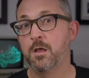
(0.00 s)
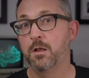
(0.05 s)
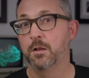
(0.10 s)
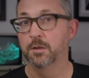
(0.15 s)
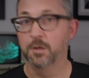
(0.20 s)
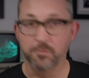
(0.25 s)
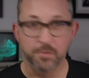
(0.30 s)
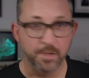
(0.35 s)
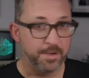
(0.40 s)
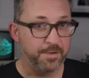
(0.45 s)

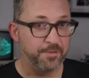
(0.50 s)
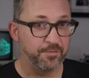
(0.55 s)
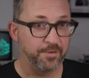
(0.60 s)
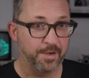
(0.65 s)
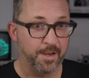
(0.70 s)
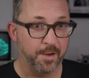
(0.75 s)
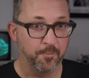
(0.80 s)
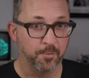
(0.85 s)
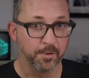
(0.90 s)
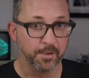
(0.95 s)
low latency
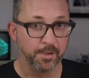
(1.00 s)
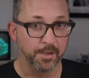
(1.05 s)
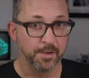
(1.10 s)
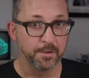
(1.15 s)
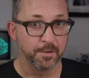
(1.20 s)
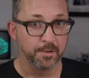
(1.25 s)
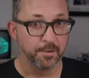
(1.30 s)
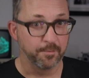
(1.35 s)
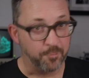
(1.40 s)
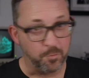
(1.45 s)

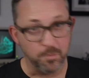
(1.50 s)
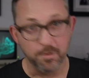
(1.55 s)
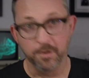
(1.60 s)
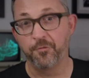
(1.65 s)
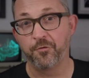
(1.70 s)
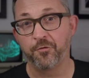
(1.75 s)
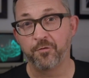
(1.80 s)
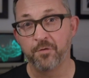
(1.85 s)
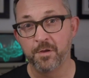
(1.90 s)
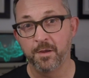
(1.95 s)
networking, and of
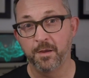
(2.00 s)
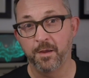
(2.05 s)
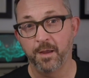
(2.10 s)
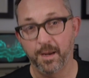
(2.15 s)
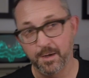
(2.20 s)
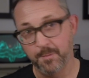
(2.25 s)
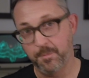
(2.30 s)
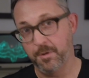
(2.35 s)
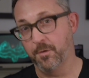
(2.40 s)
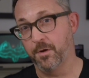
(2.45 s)
course,
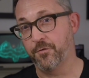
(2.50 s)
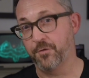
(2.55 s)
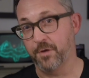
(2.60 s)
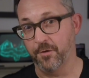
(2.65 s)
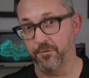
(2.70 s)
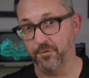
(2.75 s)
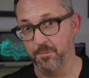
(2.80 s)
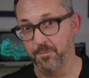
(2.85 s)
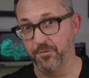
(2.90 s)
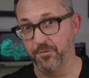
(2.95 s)
AWS custom